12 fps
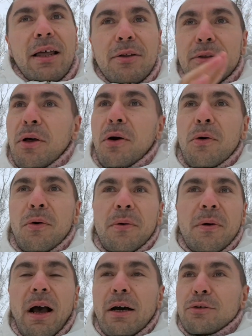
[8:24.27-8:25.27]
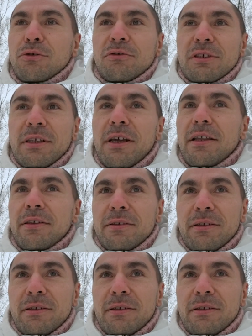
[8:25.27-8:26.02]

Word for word: don't know how to translate